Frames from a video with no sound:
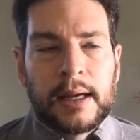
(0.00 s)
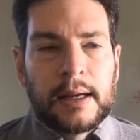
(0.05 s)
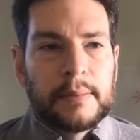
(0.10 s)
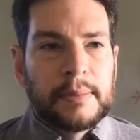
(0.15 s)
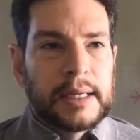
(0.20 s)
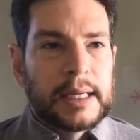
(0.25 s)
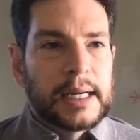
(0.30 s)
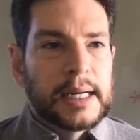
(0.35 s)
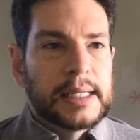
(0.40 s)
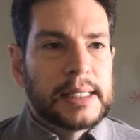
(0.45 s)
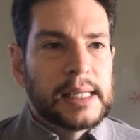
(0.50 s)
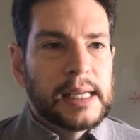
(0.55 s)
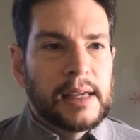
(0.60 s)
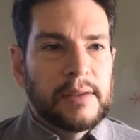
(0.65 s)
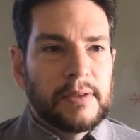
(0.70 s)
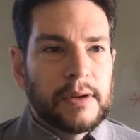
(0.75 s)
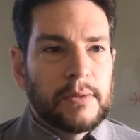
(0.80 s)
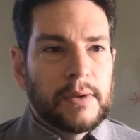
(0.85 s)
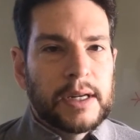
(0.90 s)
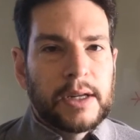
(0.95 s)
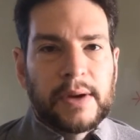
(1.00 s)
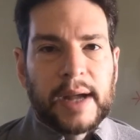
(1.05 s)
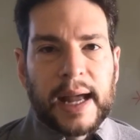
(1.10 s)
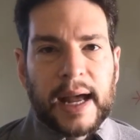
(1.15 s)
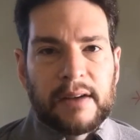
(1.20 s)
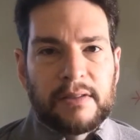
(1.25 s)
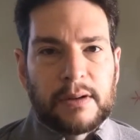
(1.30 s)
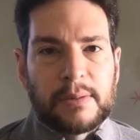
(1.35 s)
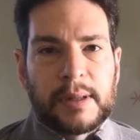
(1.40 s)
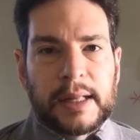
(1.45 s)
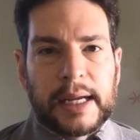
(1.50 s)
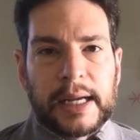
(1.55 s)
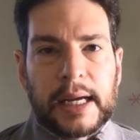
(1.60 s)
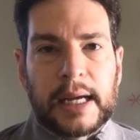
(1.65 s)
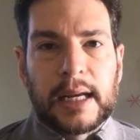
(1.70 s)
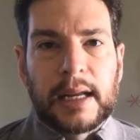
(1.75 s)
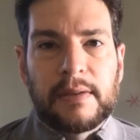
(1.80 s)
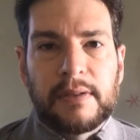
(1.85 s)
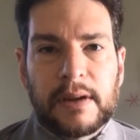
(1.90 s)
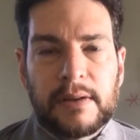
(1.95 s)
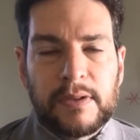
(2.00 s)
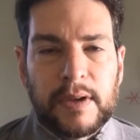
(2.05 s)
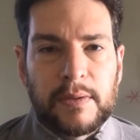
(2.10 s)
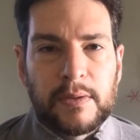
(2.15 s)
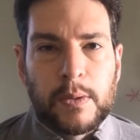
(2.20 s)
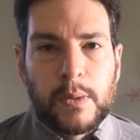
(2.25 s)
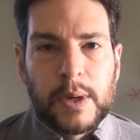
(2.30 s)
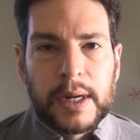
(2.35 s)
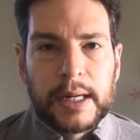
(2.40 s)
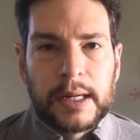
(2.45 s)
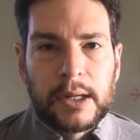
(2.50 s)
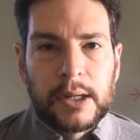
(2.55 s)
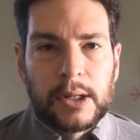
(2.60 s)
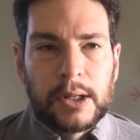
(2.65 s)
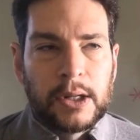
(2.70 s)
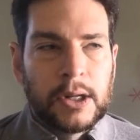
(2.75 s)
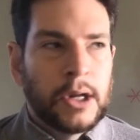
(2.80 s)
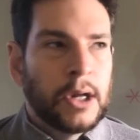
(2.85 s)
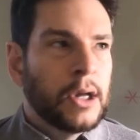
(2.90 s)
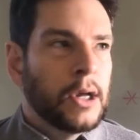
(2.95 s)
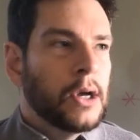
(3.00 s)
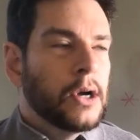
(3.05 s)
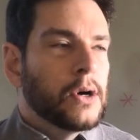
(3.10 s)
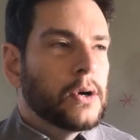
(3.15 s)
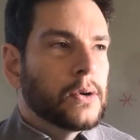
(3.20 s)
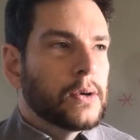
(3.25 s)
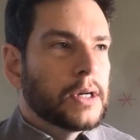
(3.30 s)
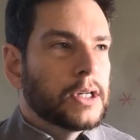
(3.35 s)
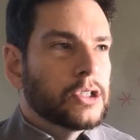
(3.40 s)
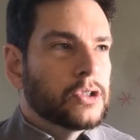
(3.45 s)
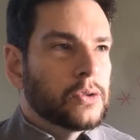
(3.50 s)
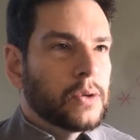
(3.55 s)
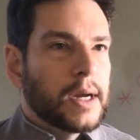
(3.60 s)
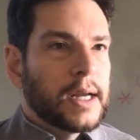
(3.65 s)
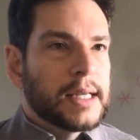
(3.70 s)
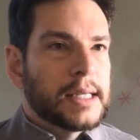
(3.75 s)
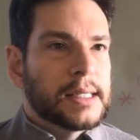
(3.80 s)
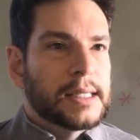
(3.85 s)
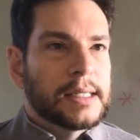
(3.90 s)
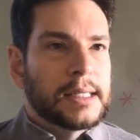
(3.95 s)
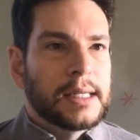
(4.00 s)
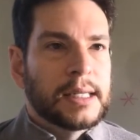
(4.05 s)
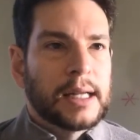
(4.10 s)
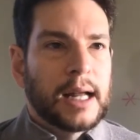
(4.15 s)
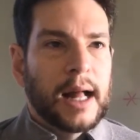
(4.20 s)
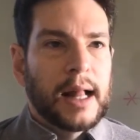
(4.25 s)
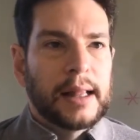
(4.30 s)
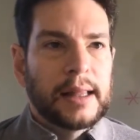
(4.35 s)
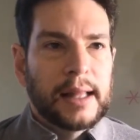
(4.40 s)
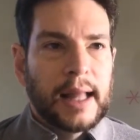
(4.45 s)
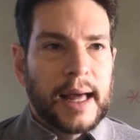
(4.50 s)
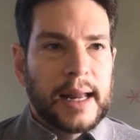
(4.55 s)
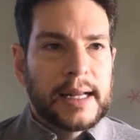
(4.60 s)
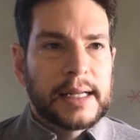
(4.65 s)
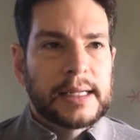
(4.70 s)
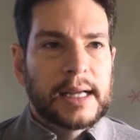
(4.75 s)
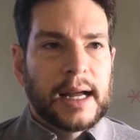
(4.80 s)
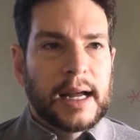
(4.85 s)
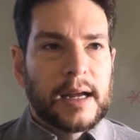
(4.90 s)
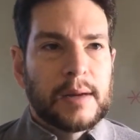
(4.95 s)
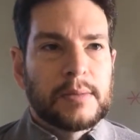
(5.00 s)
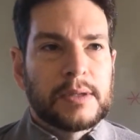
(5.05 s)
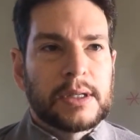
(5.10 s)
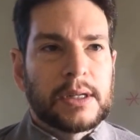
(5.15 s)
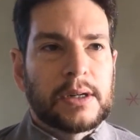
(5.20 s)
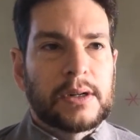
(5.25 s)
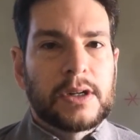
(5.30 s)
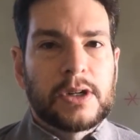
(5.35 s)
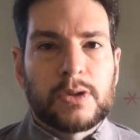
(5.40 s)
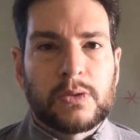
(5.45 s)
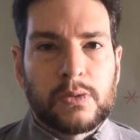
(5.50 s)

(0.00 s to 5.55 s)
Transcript: Because even when you have a plan, even if you have a will or a trust, a lot of times there is